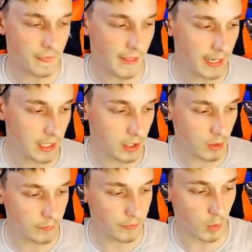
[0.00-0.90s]
Thank
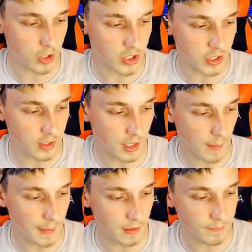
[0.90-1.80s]
you for watching and
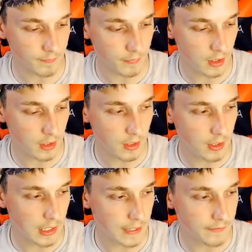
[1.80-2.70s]
coming.
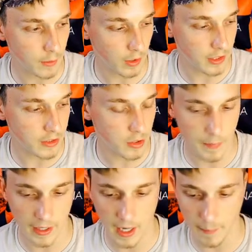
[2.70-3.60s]
If you wanted to
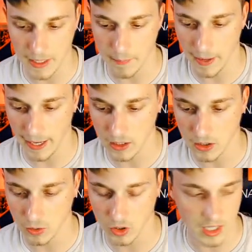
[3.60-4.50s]
pick up any
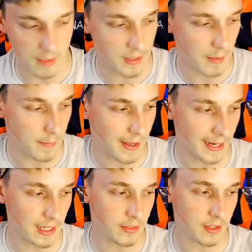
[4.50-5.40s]
packs or just hit me up about
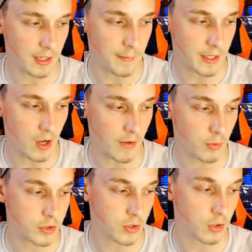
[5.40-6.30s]
anything, let me know. I've
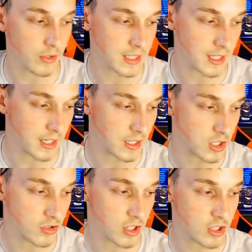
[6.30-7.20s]
also got these Light of
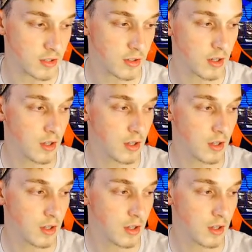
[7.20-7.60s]
Destruction